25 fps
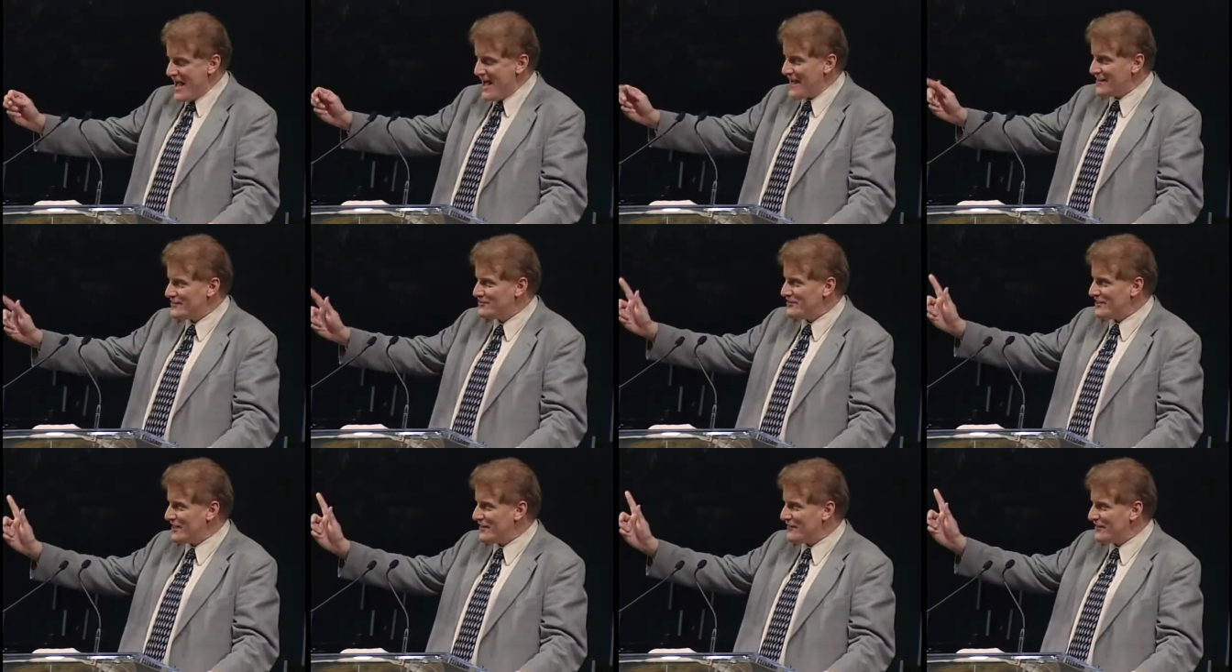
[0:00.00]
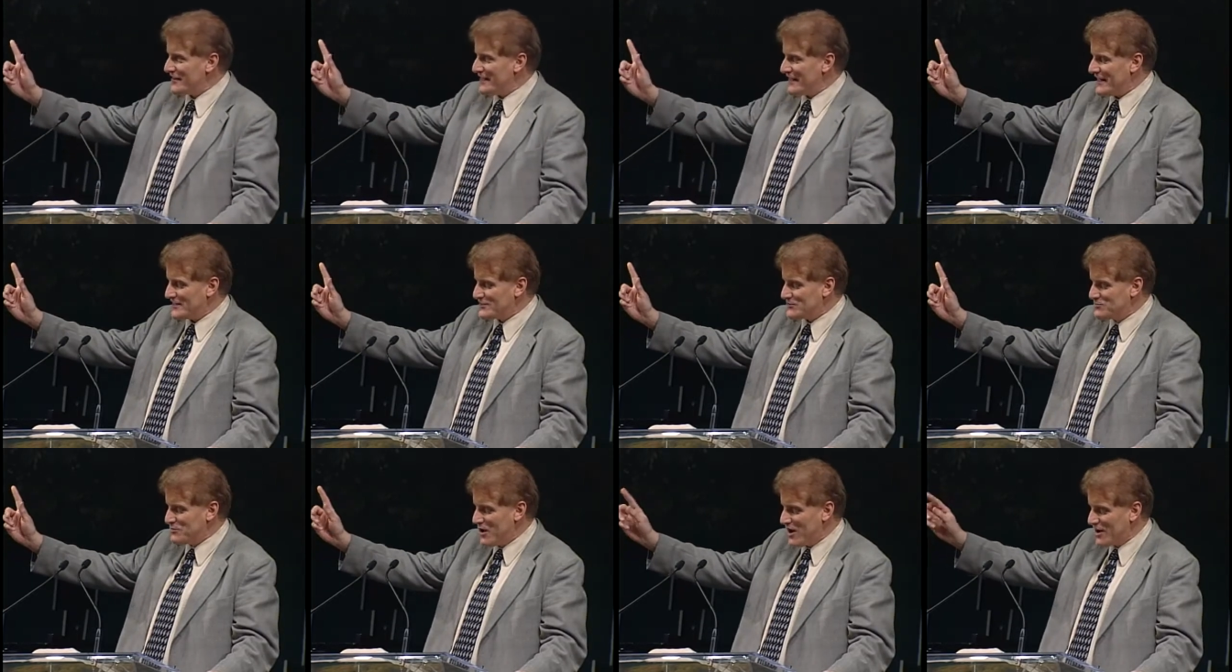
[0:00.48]
And you never
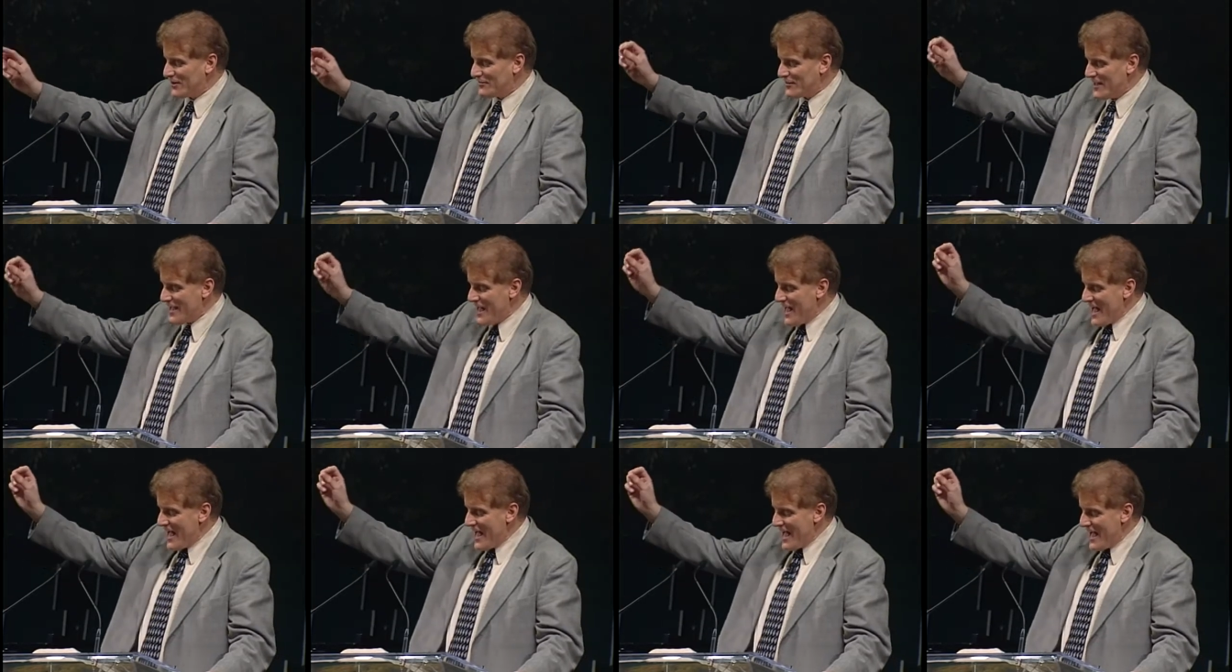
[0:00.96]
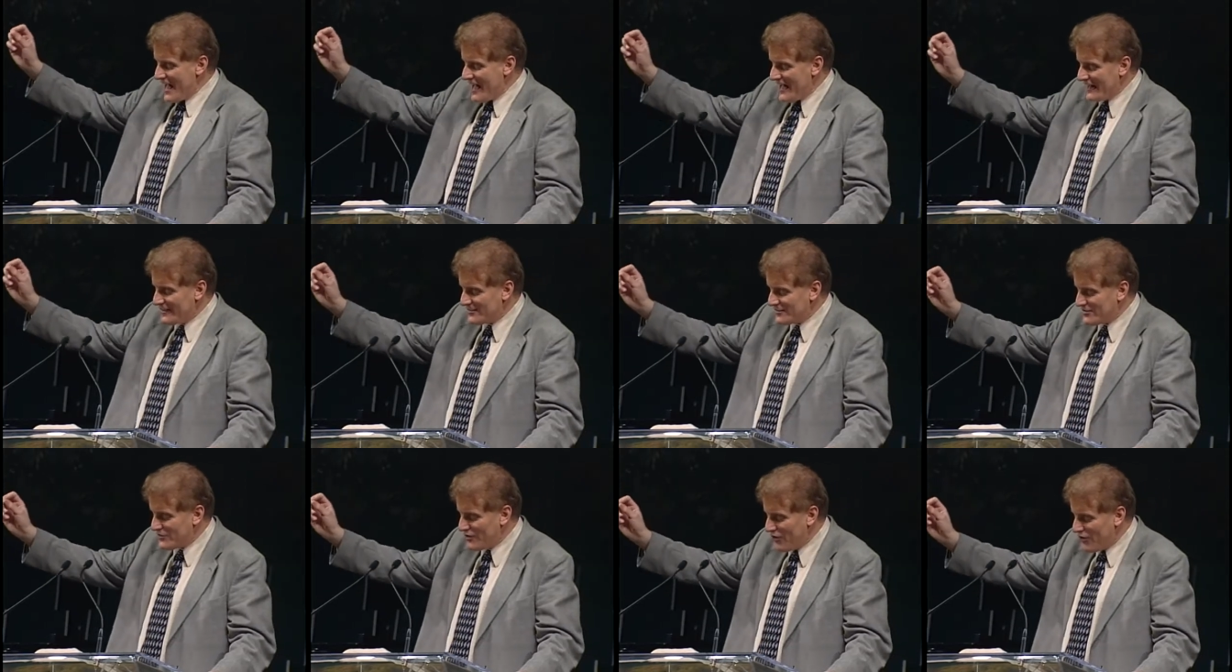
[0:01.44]
guess what?
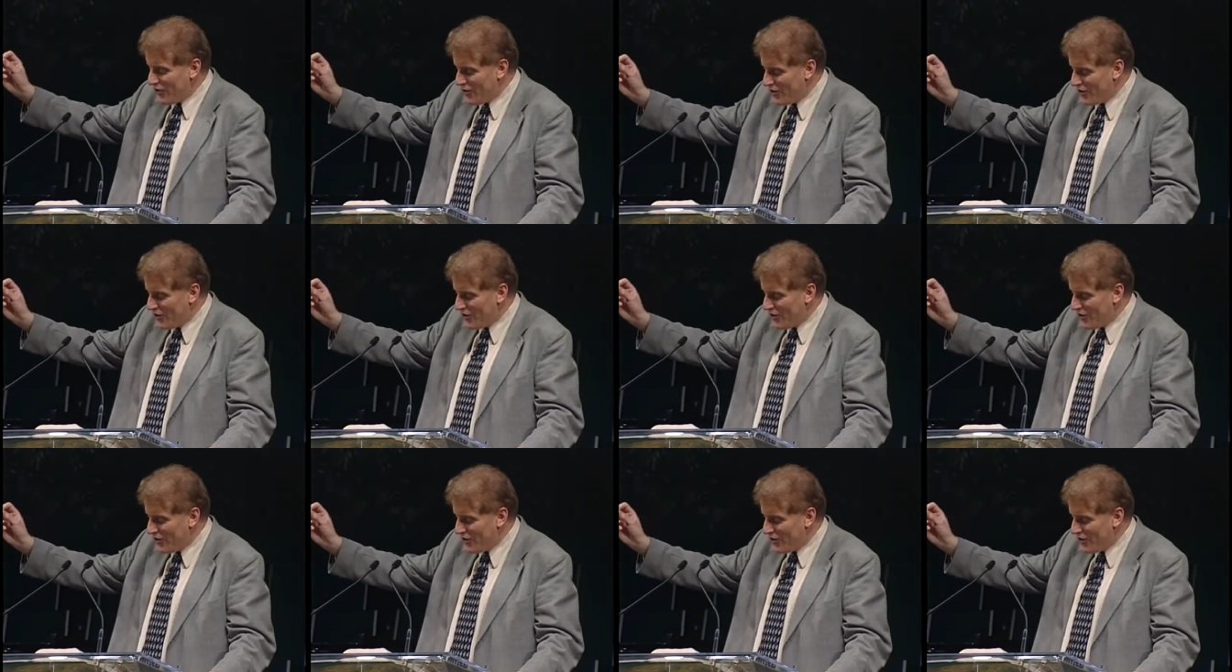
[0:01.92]
And